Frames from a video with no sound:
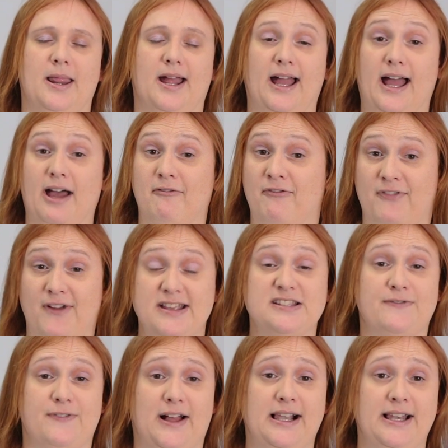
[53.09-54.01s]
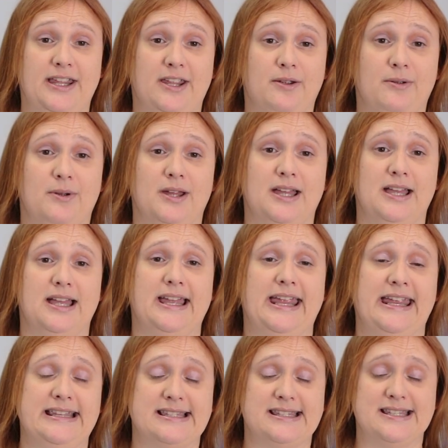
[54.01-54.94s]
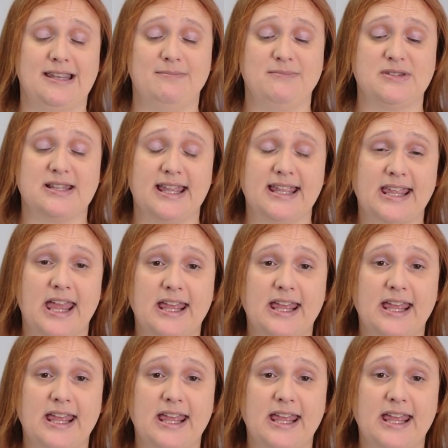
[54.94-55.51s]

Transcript: At face value, it seems like